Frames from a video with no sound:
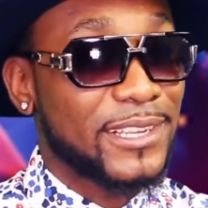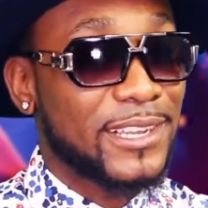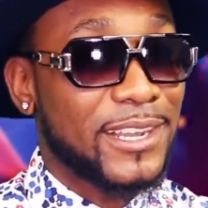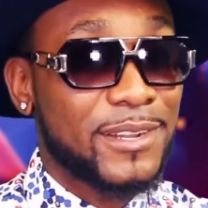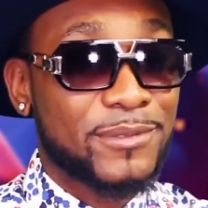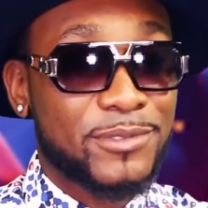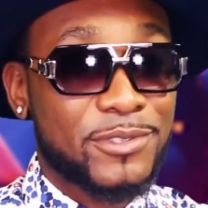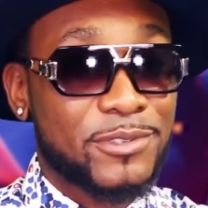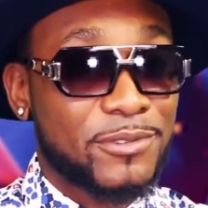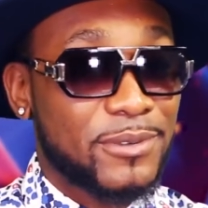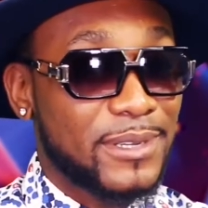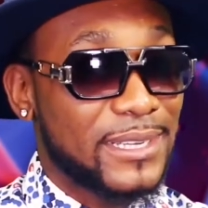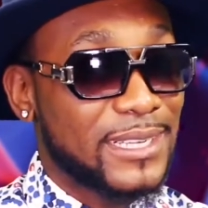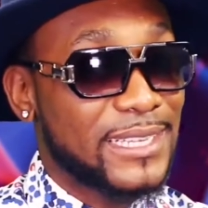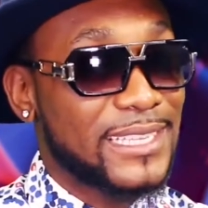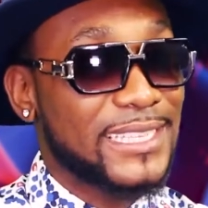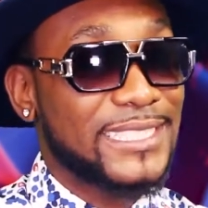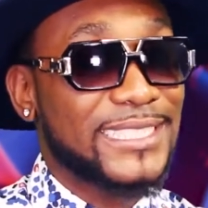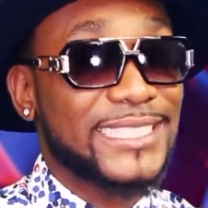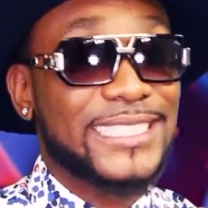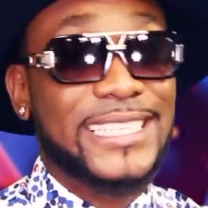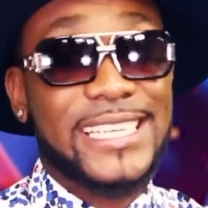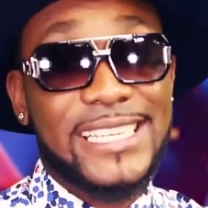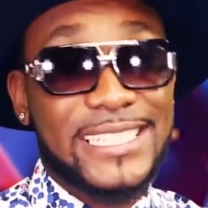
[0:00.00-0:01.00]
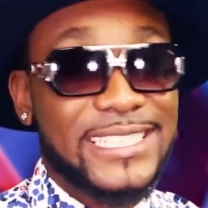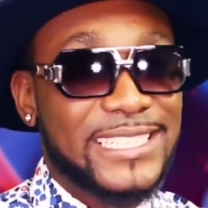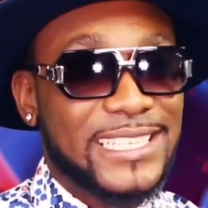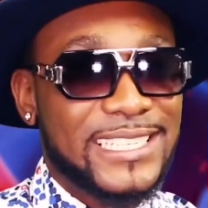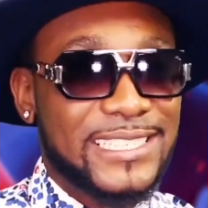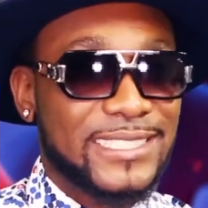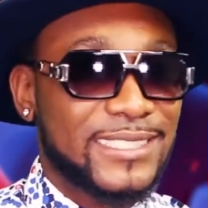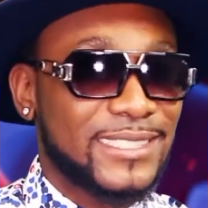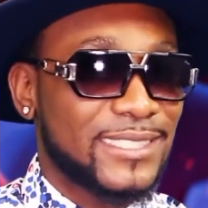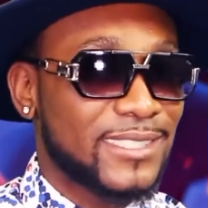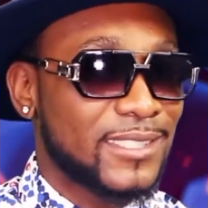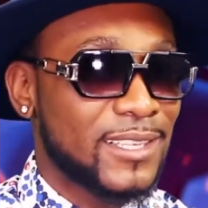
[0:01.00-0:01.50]
it comes to work, he
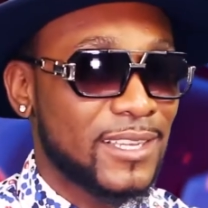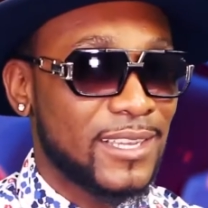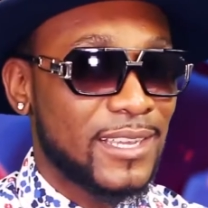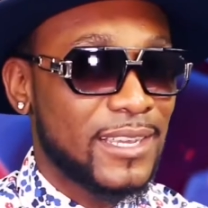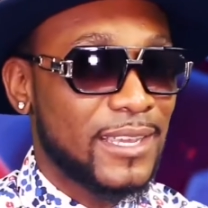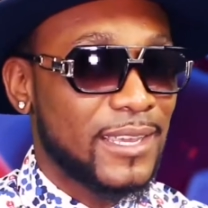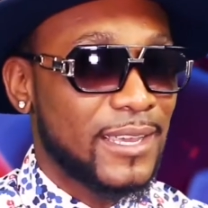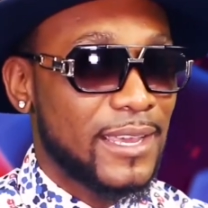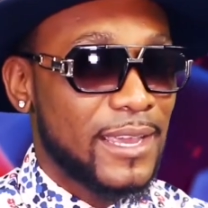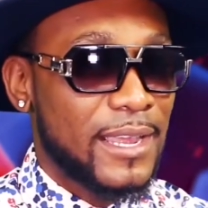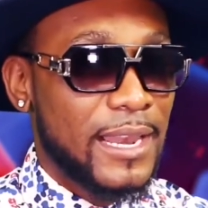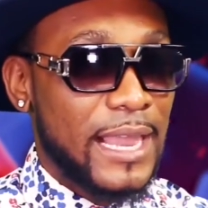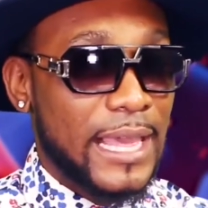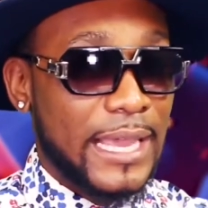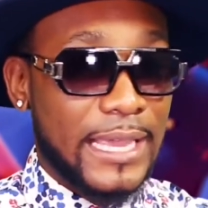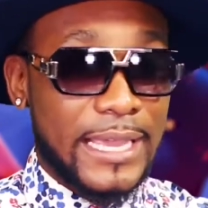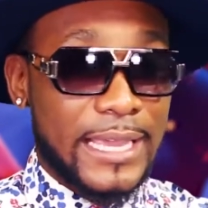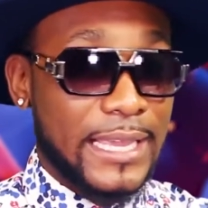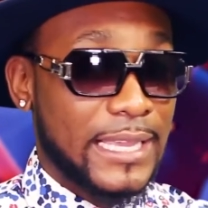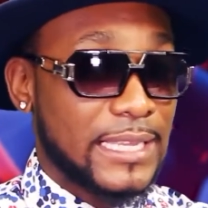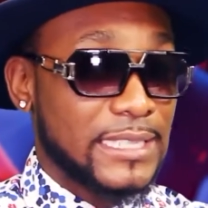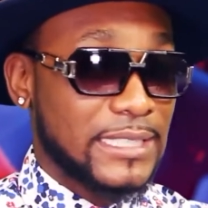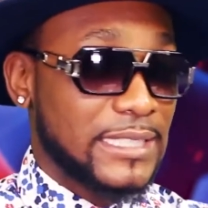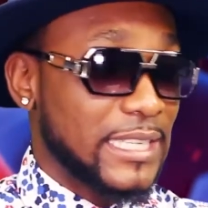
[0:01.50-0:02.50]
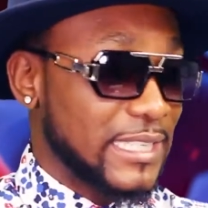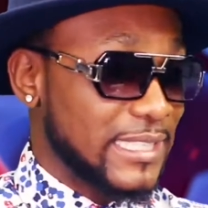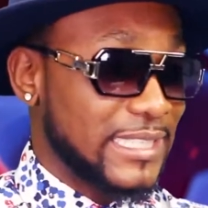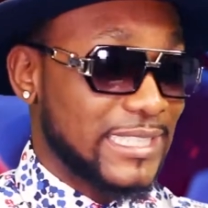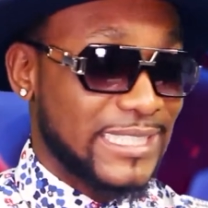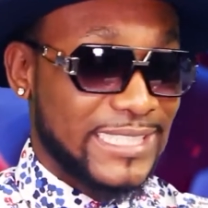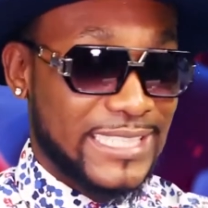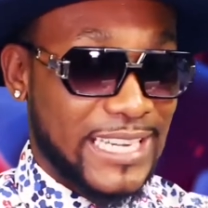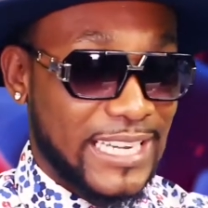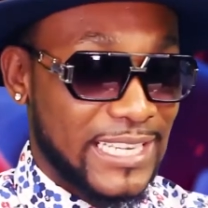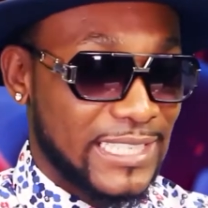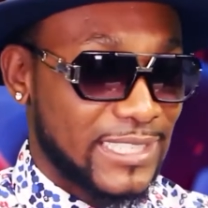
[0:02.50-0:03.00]
changes. Like, he
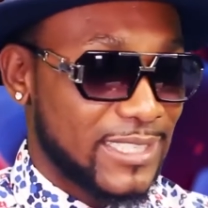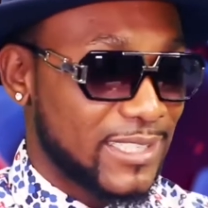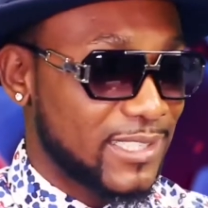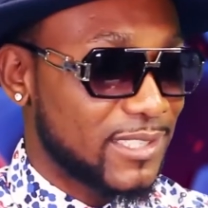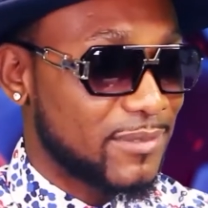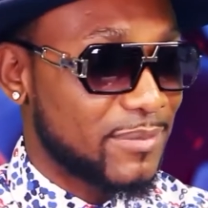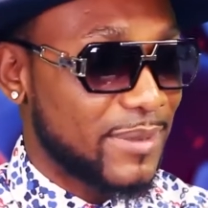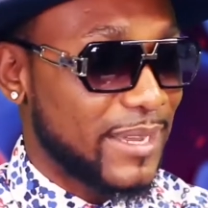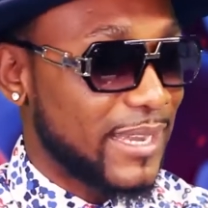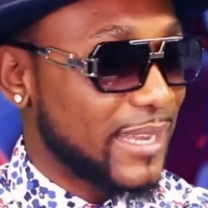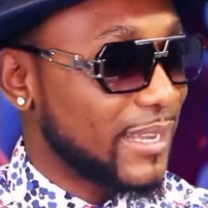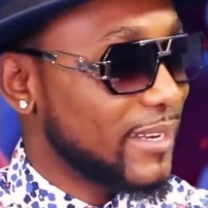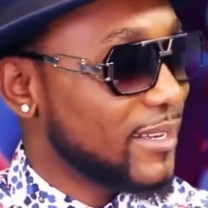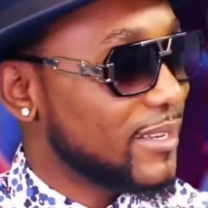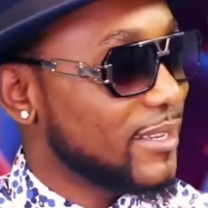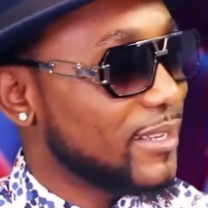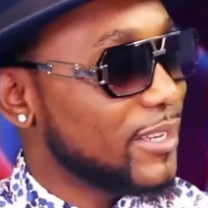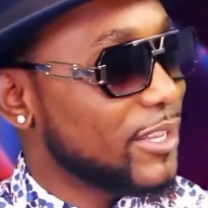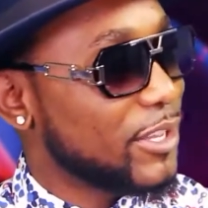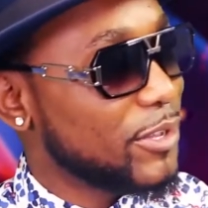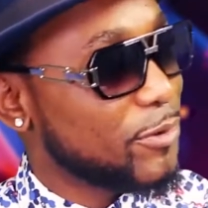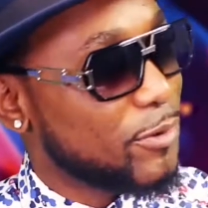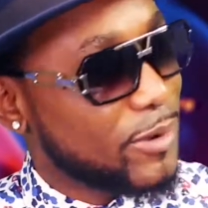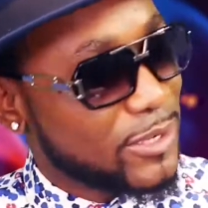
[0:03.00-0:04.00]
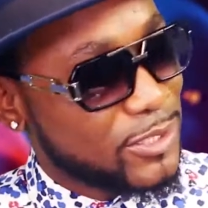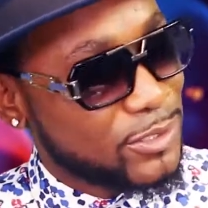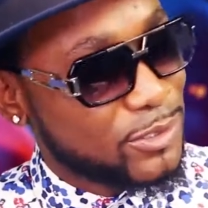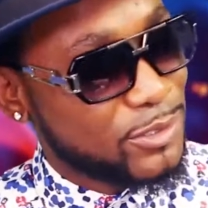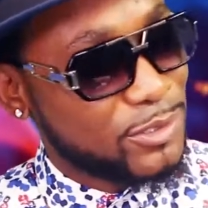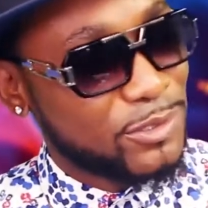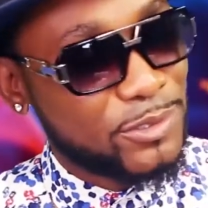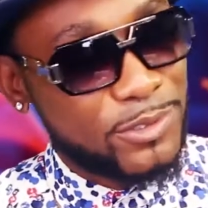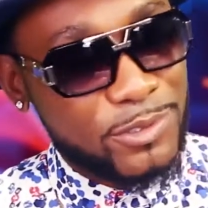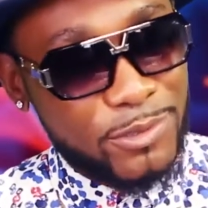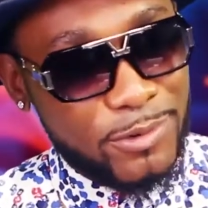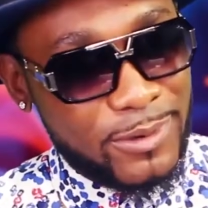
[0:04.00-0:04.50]
just changes, man. He
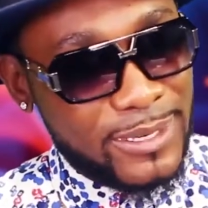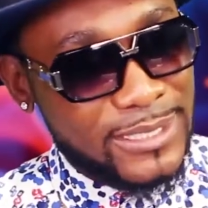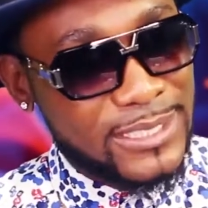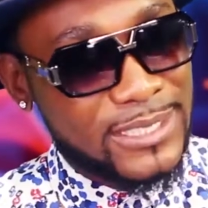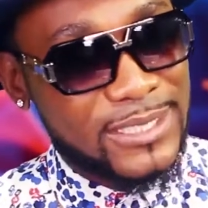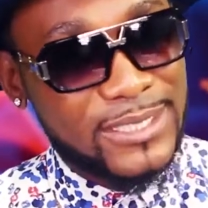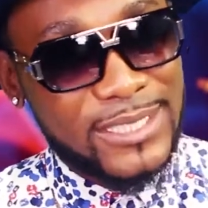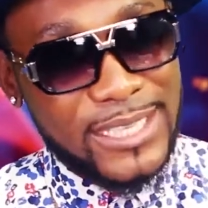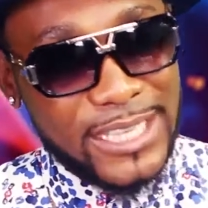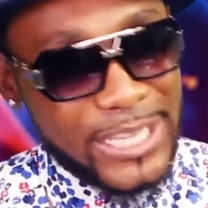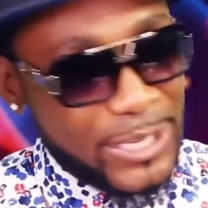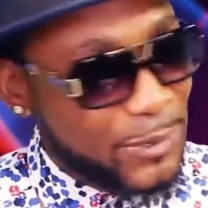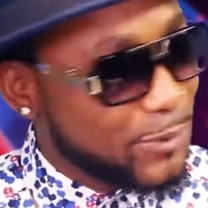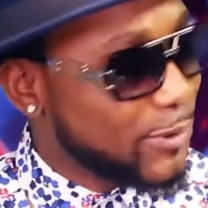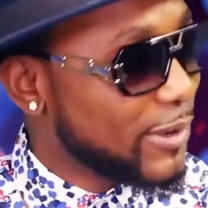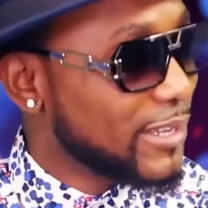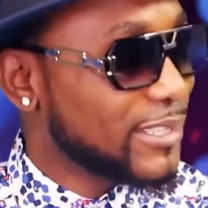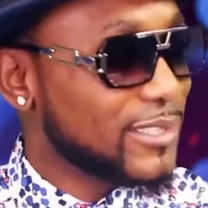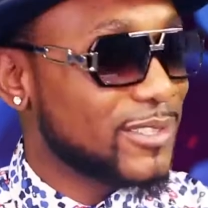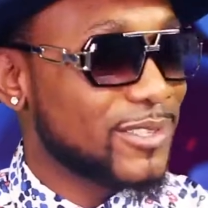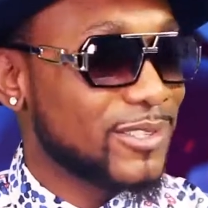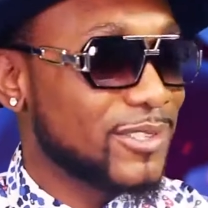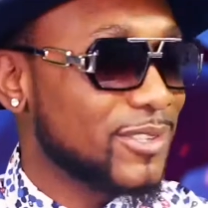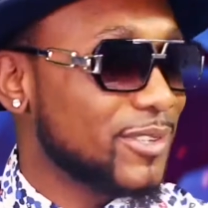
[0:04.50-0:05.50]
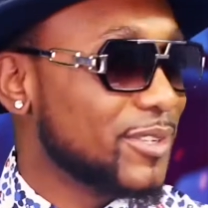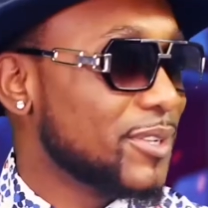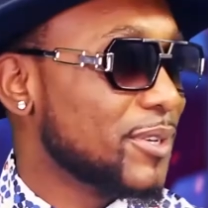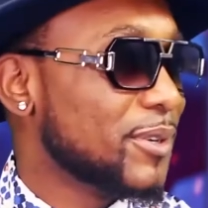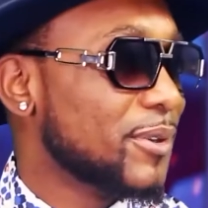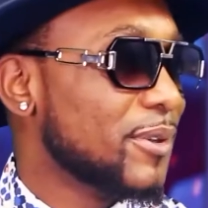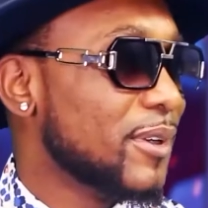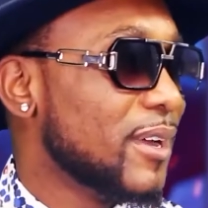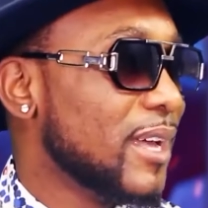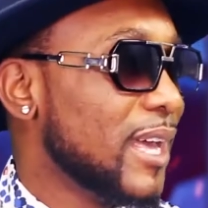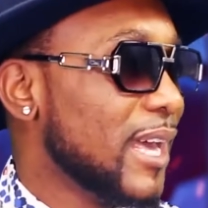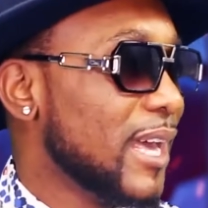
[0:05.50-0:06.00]
wants you to do what he wants you to do.